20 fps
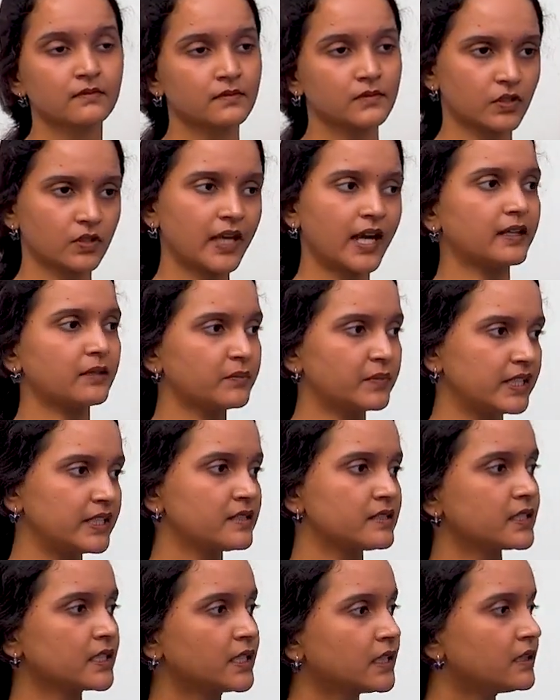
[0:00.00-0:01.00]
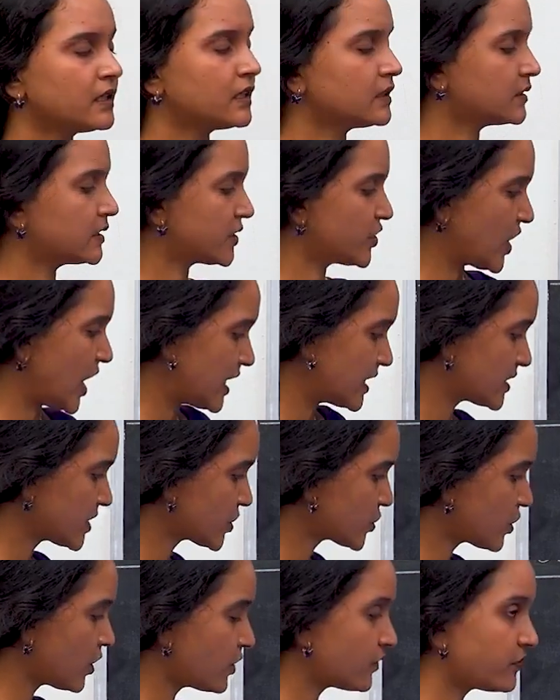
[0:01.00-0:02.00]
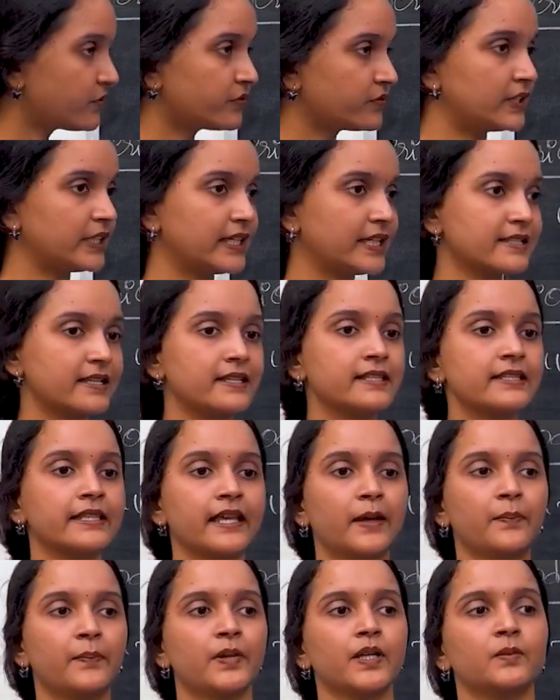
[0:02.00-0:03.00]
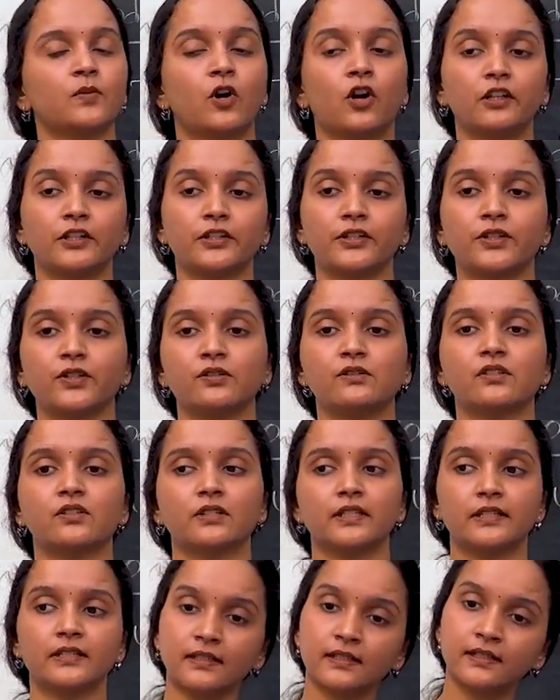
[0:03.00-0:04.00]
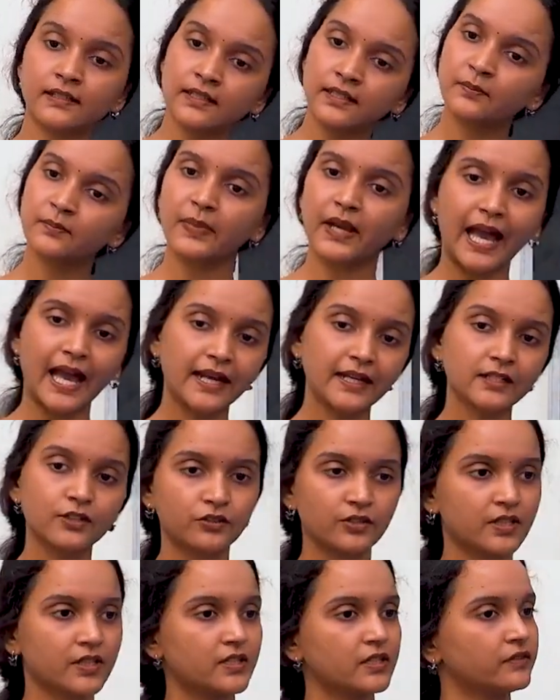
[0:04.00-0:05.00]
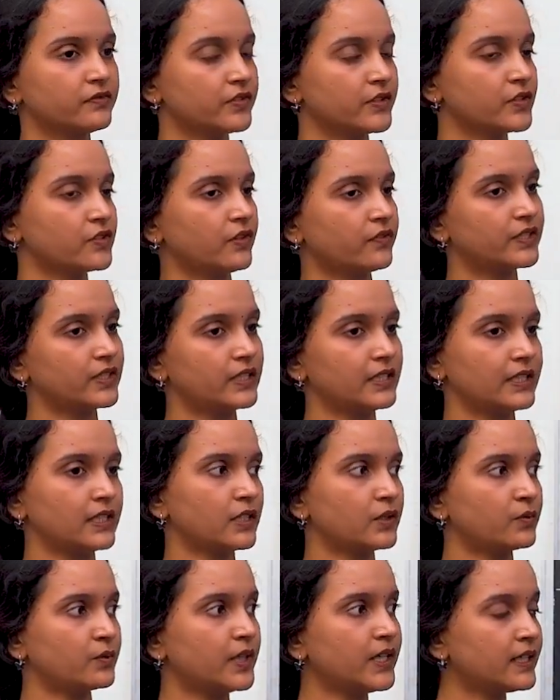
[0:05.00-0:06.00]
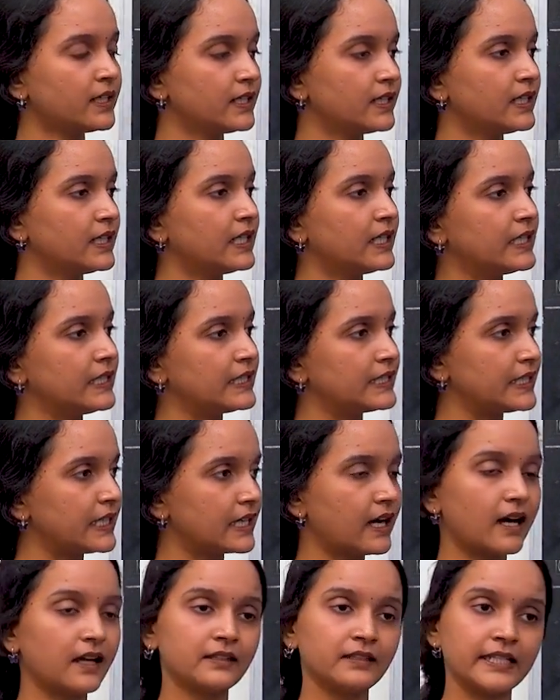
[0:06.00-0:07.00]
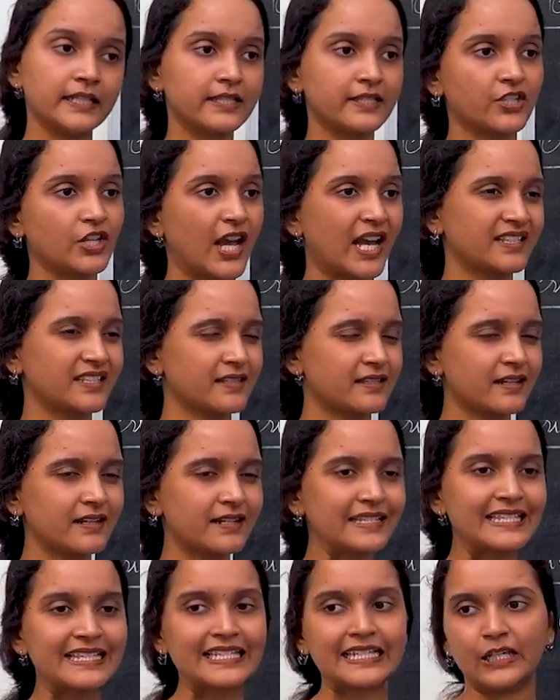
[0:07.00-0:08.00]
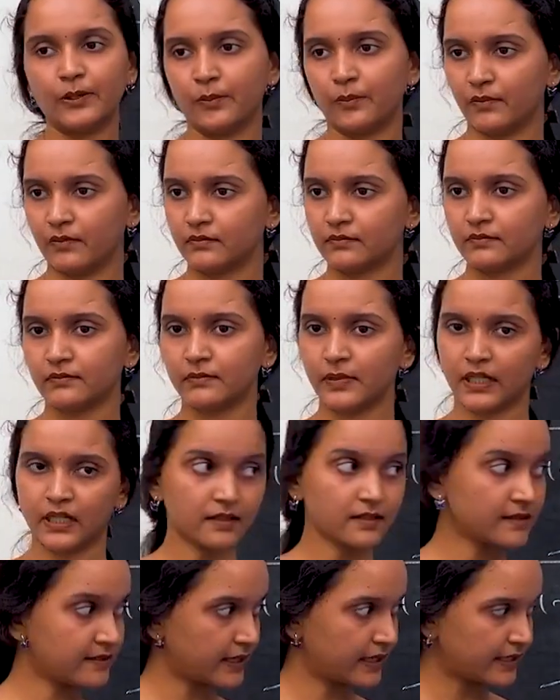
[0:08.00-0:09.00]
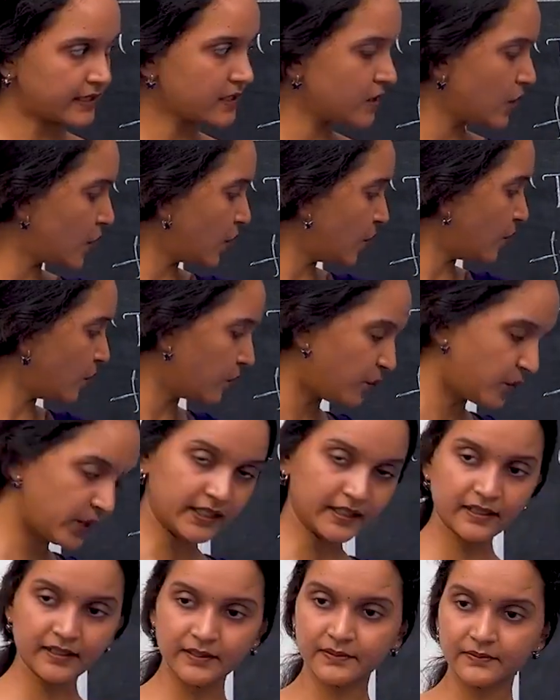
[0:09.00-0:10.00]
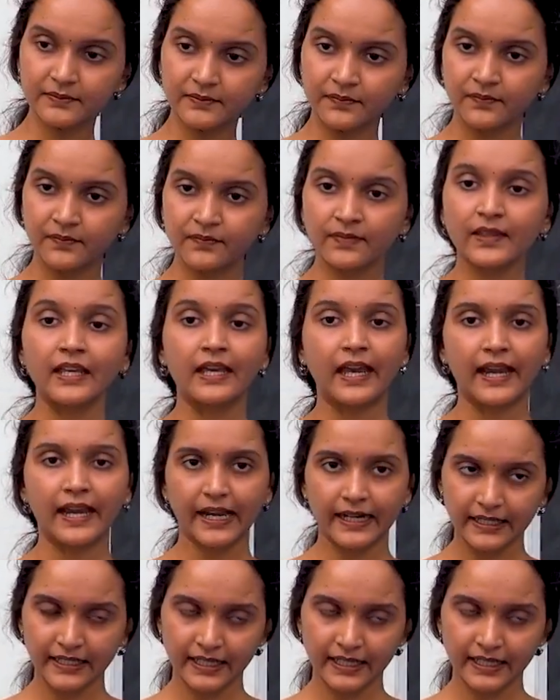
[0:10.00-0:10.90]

So that means the chances of these escaping molecules returning back to the surface of the liquid, these chances are slim because there is wind, and